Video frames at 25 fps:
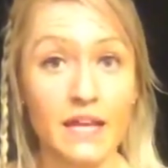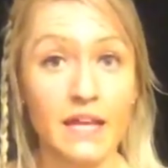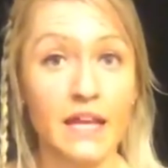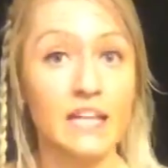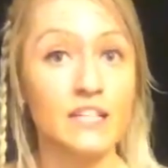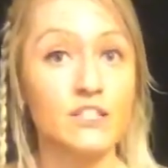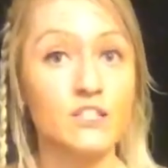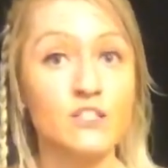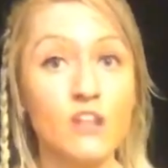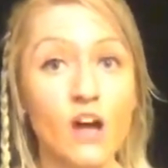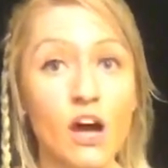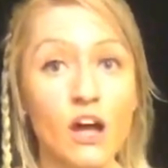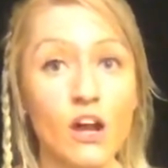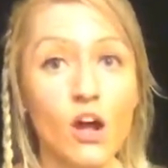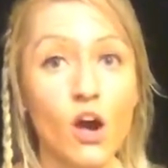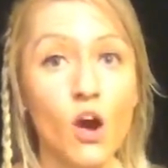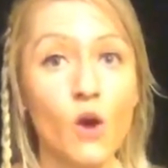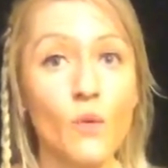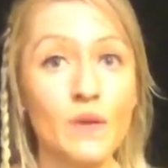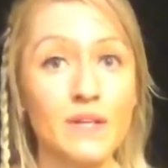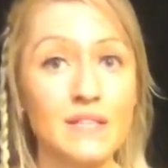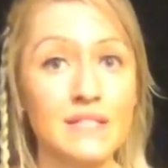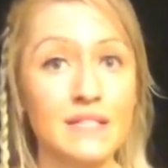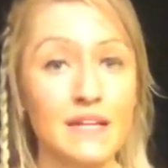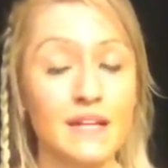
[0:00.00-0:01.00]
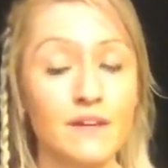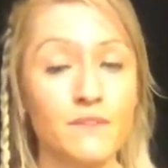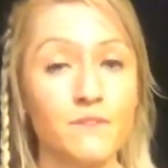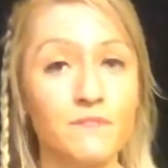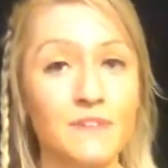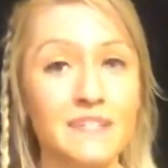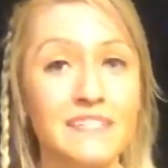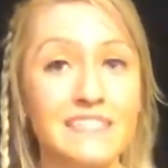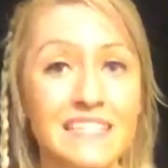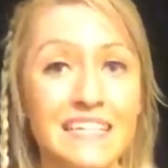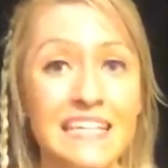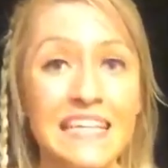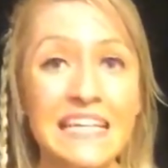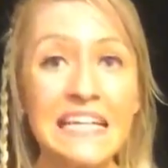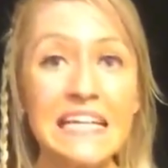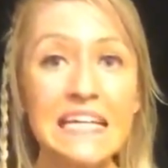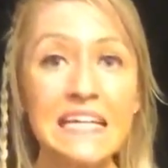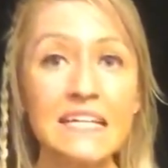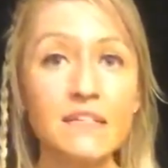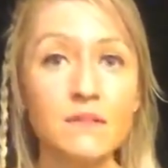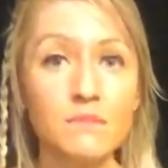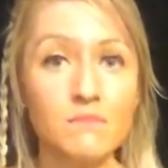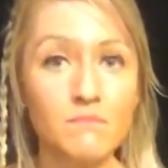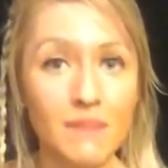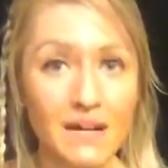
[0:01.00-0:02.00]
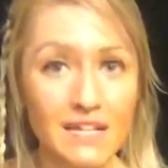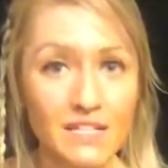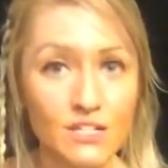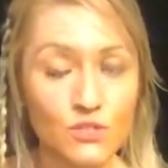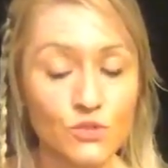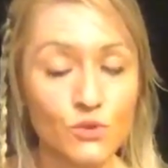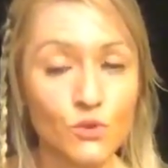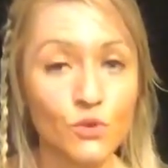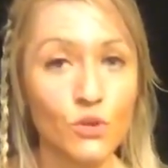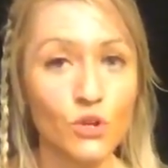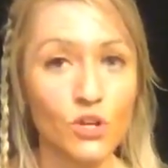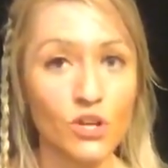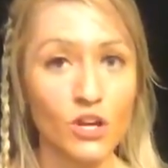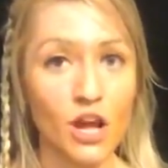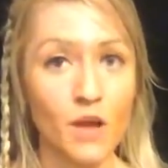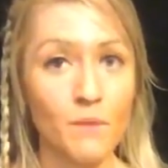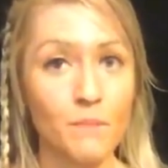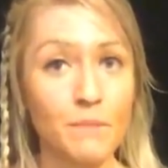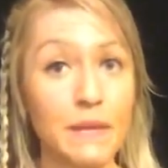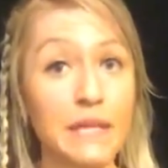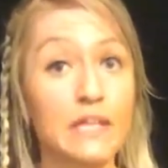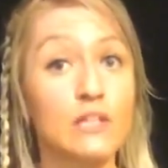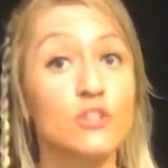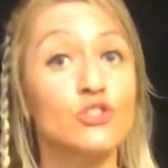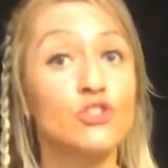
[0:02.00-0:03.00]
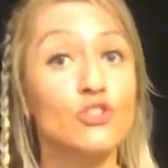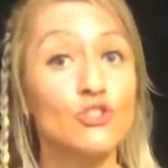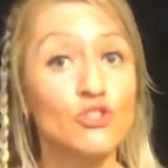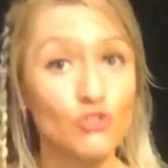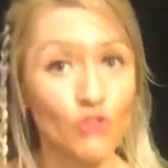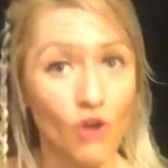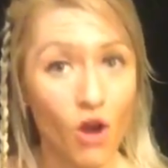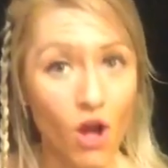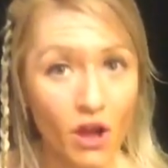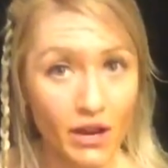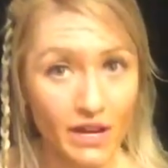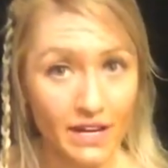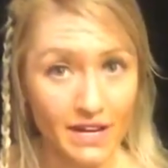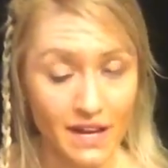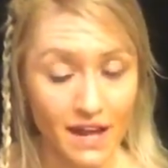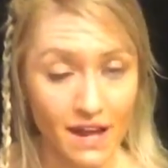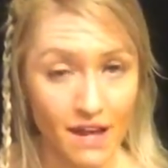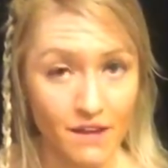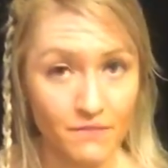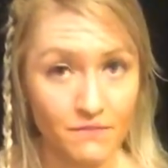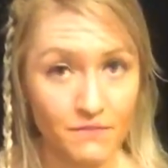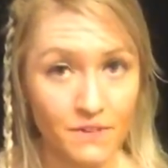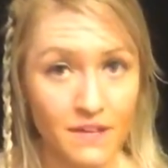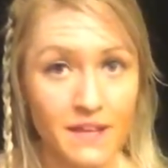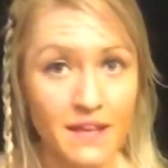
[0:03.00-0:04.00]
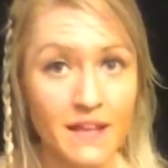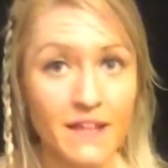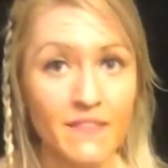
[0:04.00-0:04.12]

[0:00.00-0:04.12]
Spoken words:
it's not always a fatigued muscle or not being strong enough